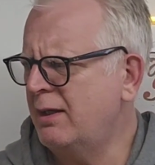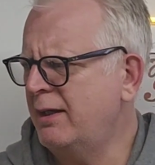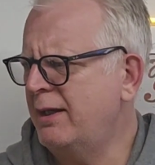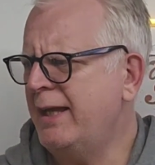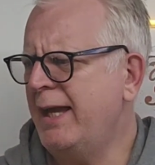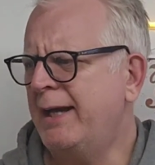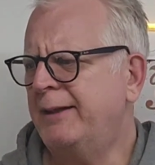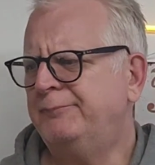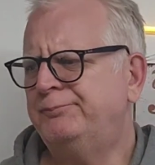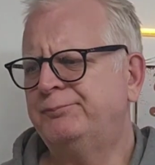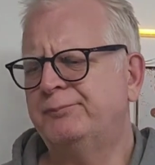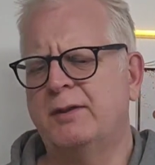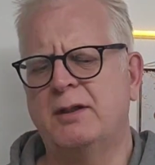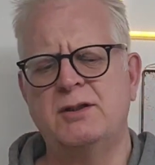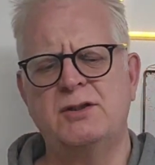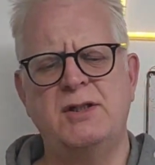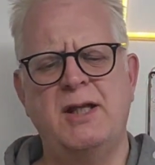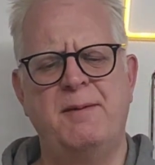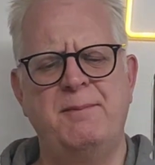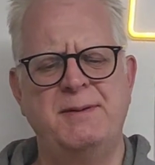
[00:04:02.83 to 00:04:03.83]
Yeah,
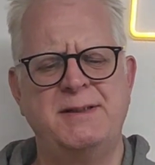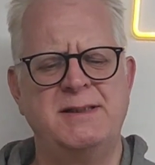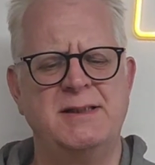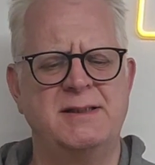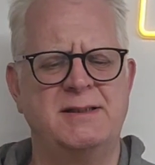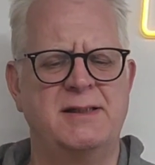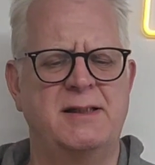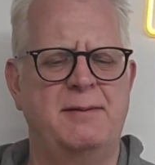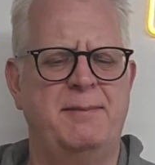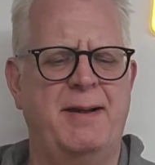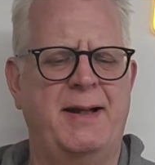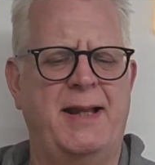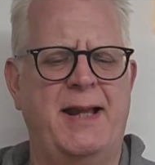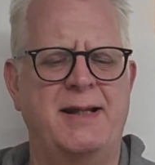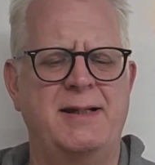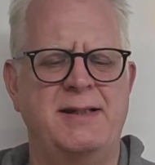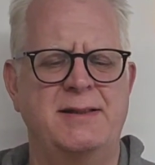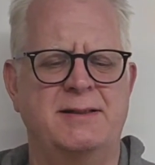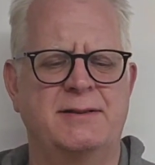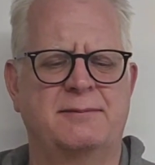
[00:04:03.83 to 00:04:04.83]
so that bitterness at the back
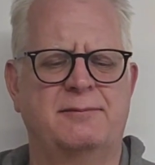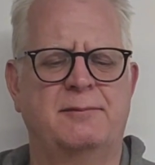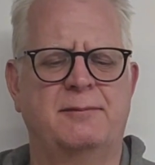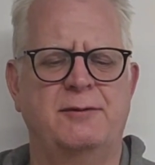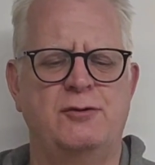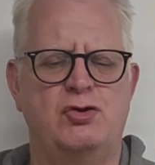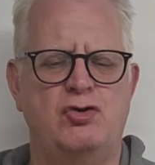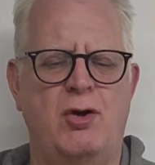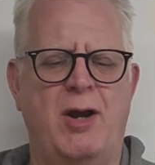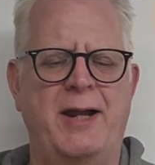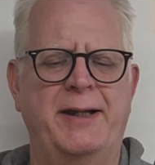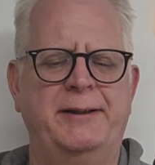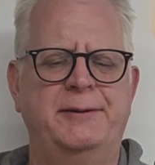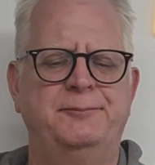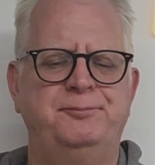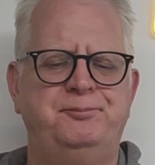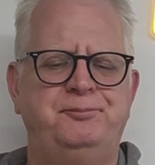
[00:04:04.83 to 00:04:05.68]
end is dry.